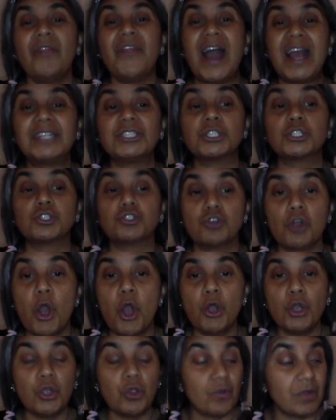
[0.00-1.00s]
that
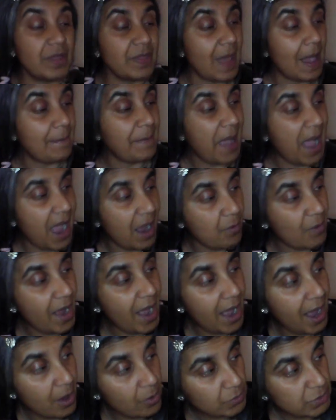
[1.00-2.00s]
strong, you're in that
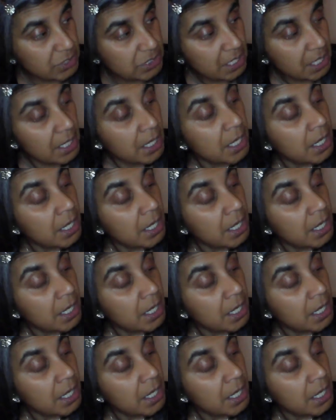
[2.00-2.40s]
powerhouse.